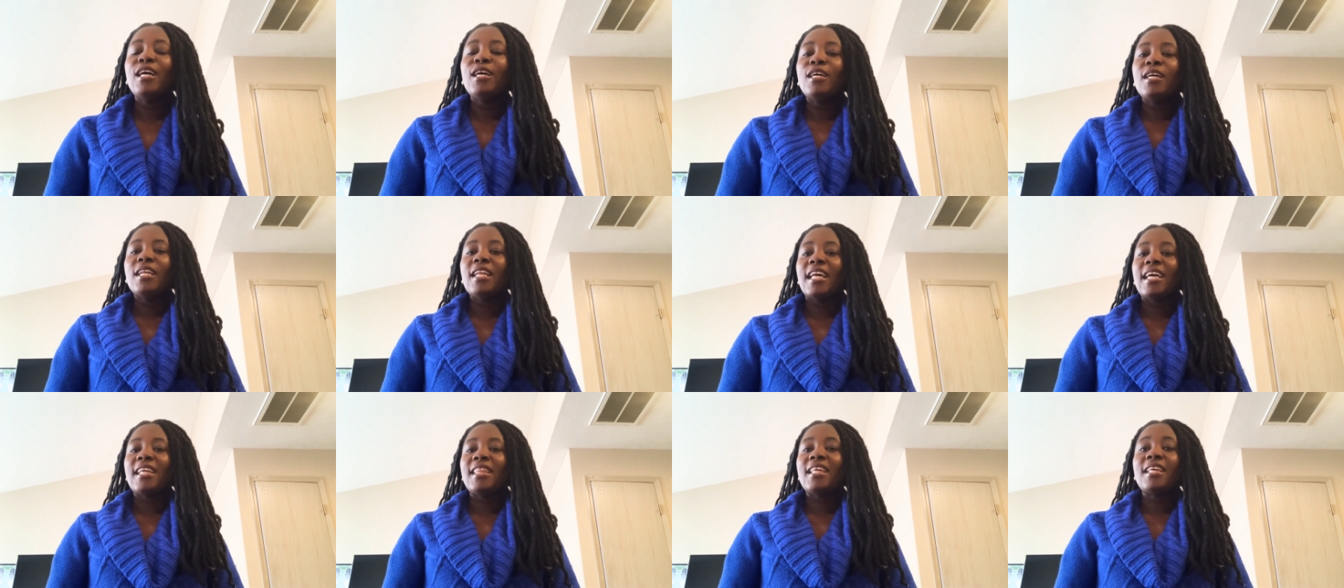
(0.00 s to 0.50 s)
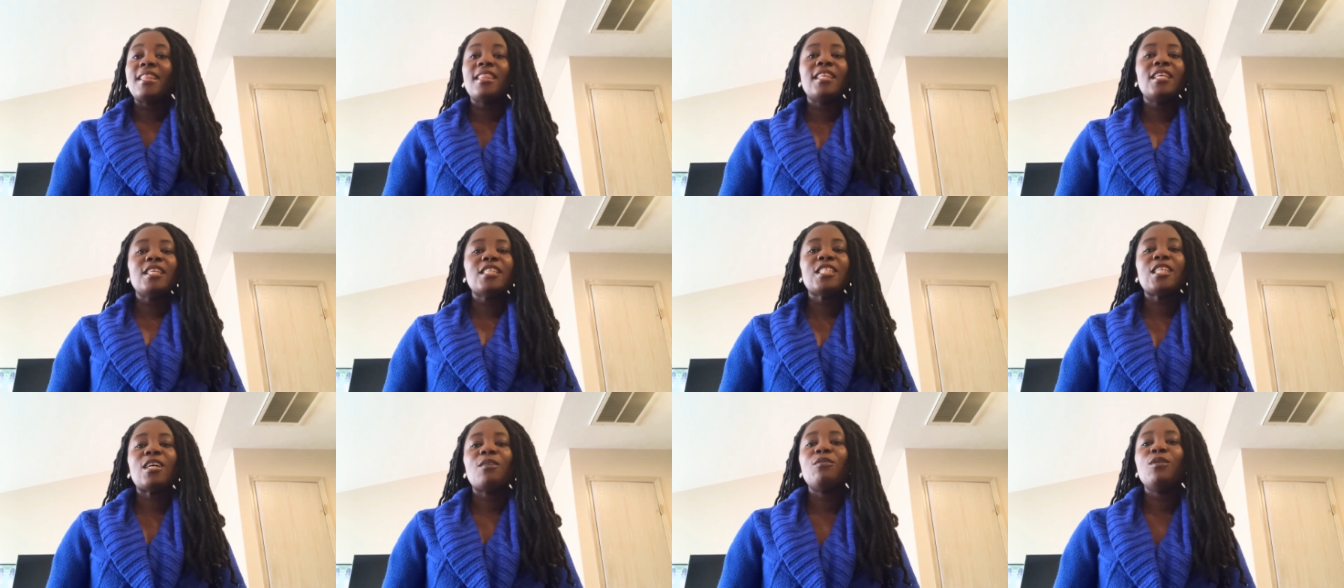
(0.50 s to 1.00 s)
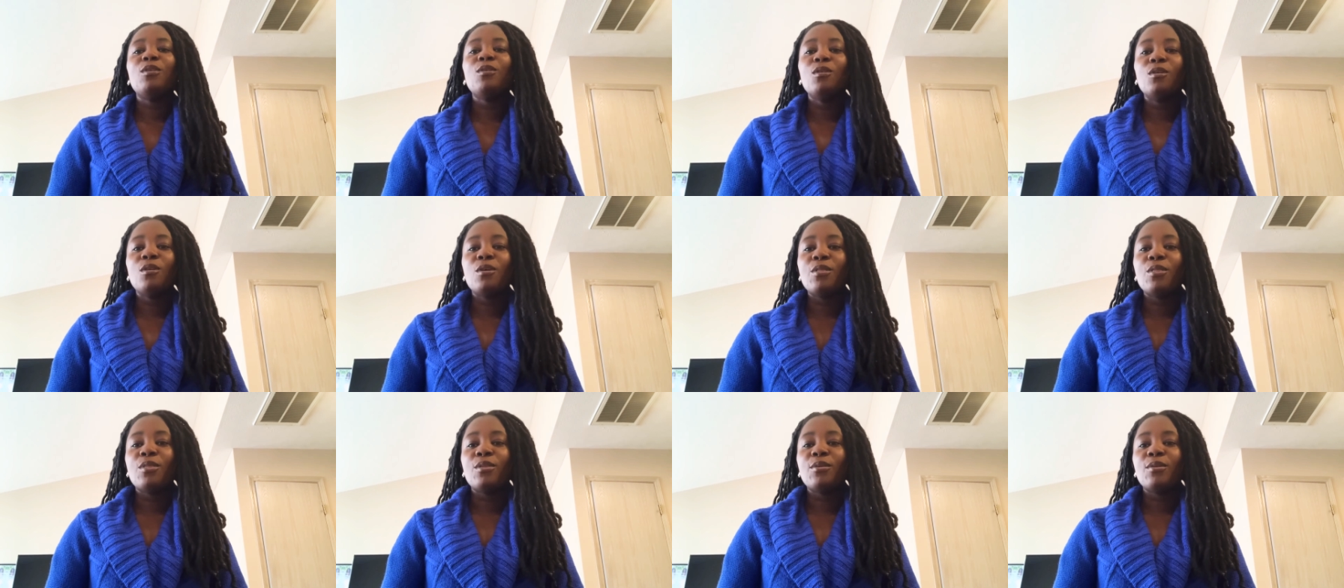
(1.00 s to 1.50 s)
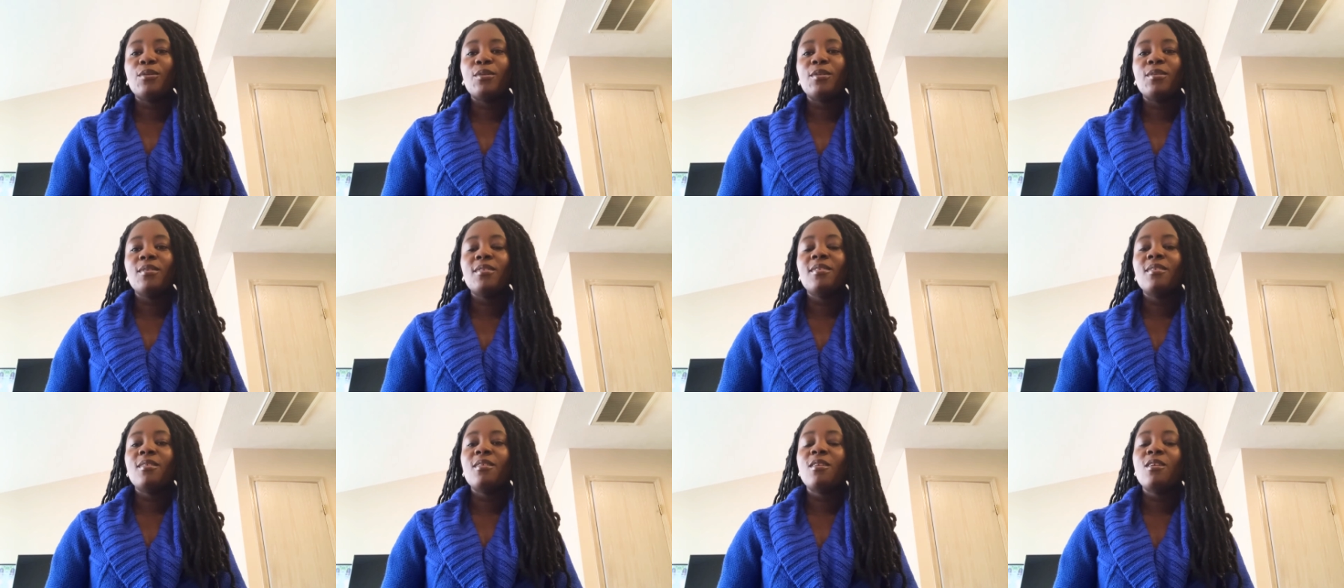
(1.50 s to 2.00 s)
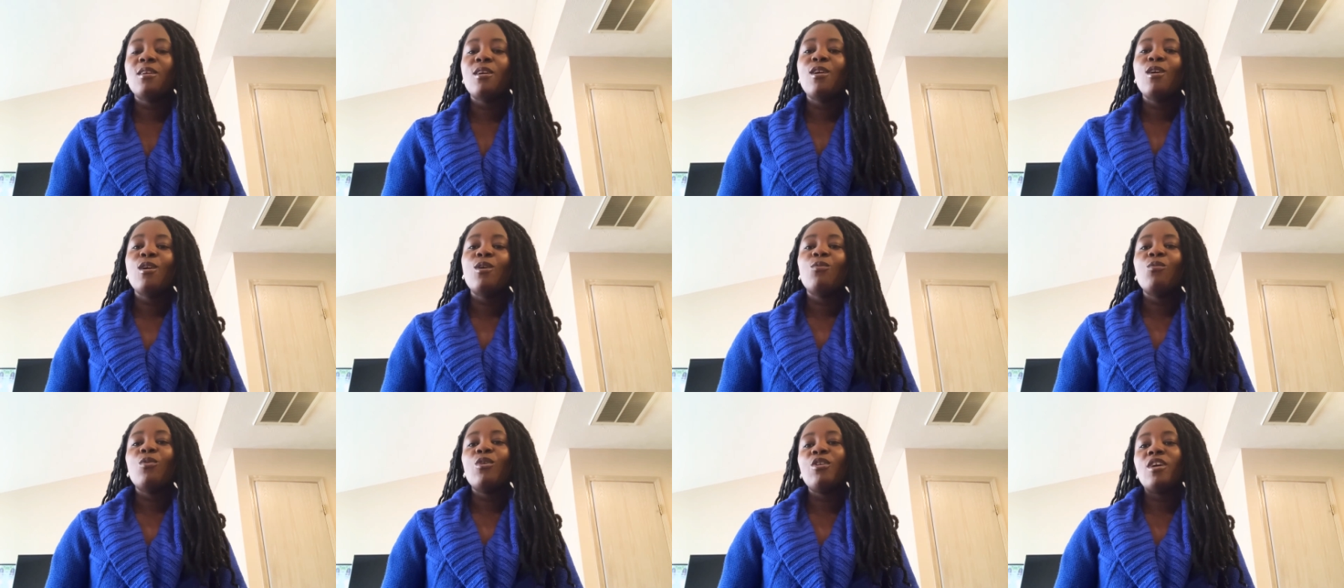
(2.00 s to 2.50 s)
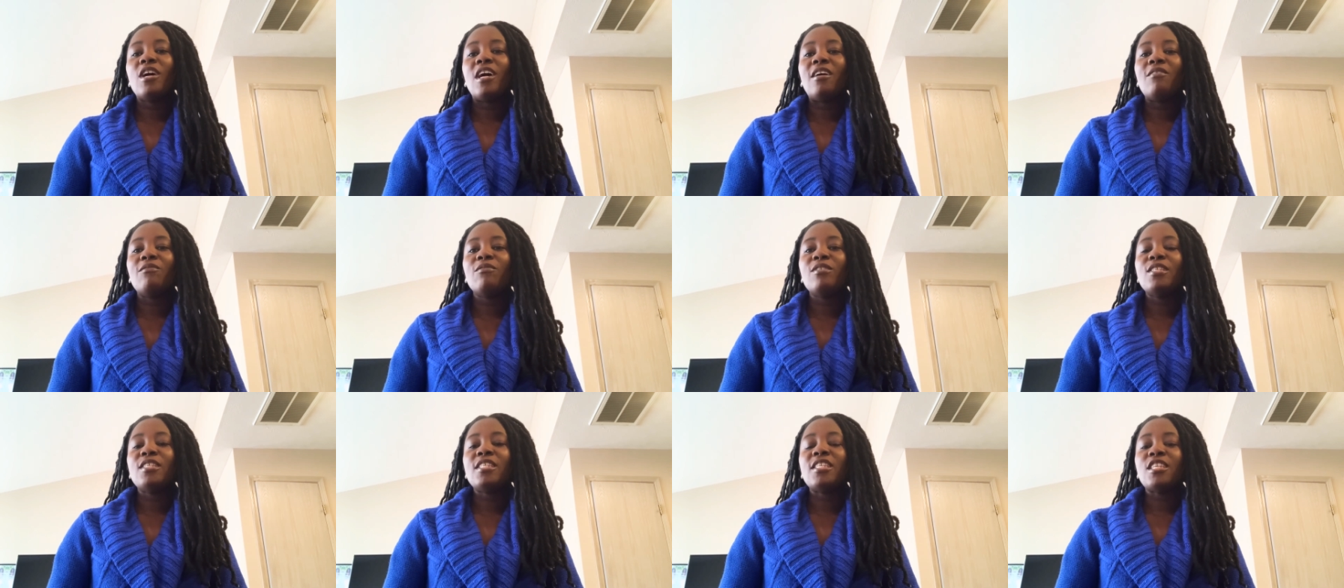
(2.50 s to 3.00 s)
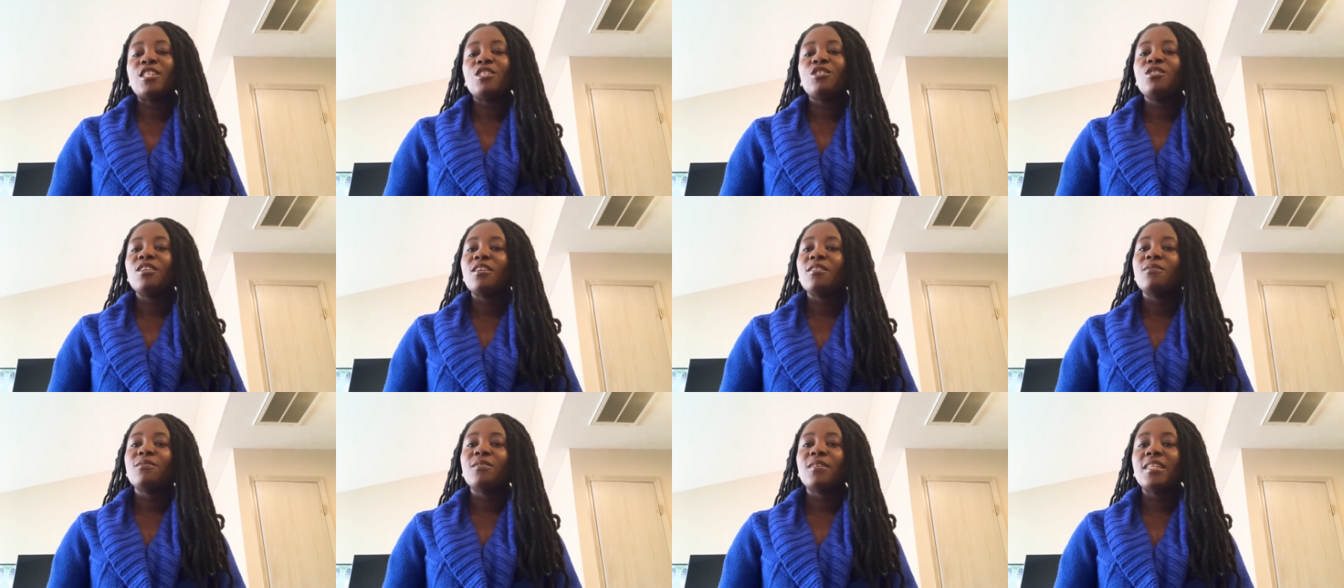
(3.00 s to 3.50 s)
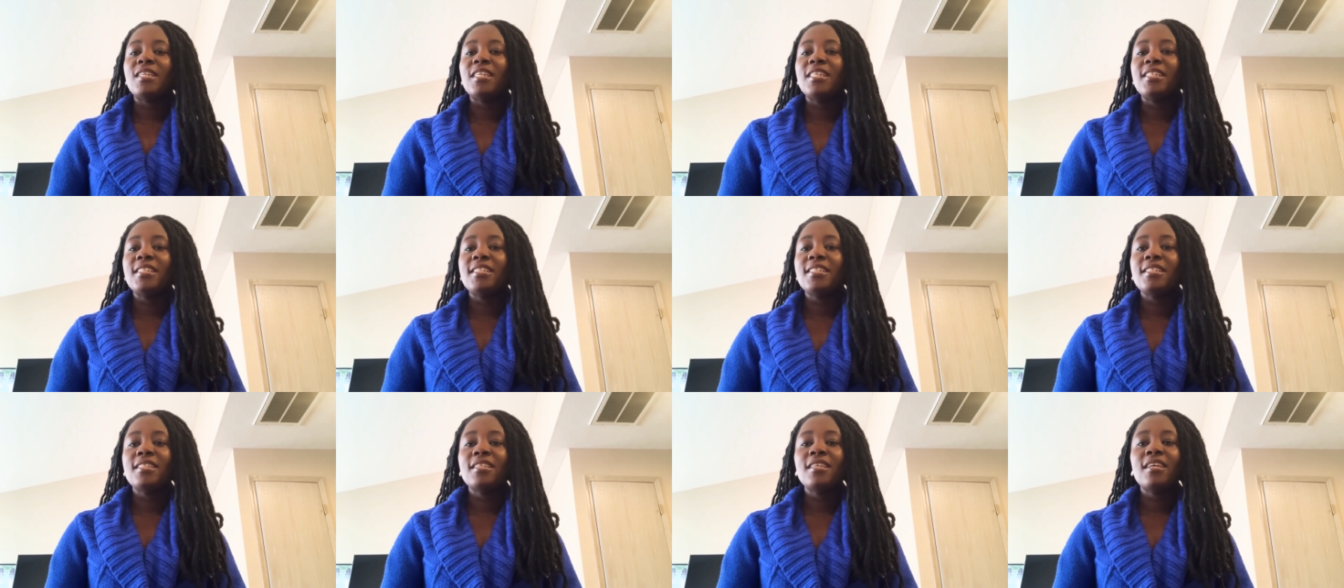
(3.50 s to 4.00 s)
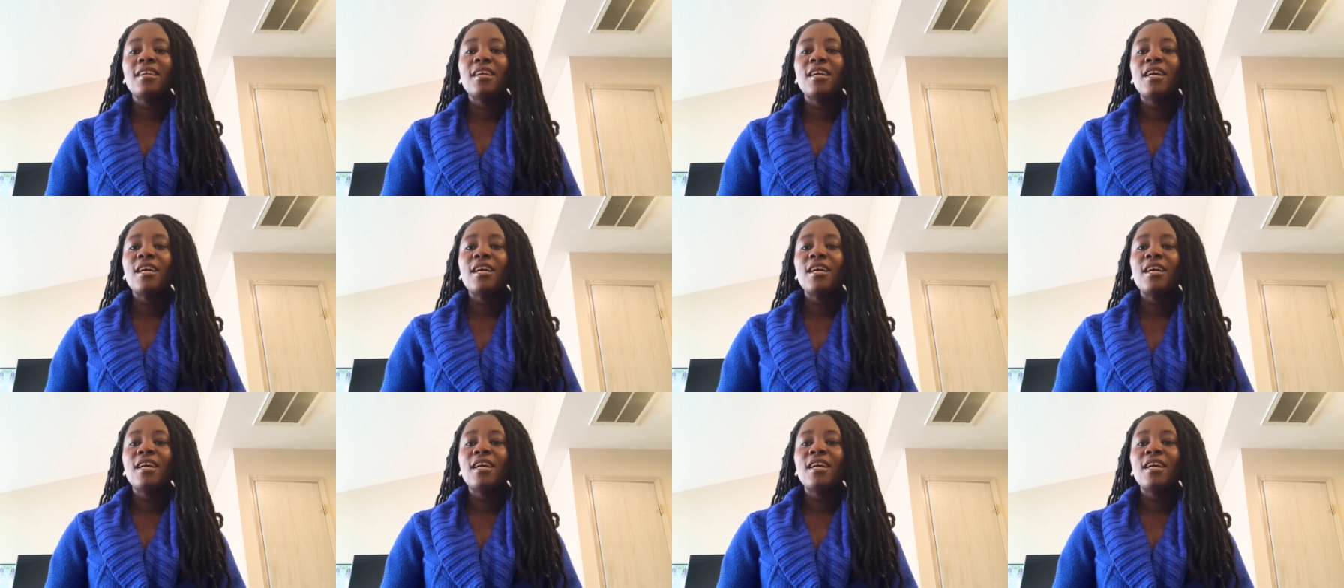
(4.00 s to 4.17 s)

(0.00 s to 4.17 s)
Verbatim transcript: Like the things that we go through when you're having sexual feelings,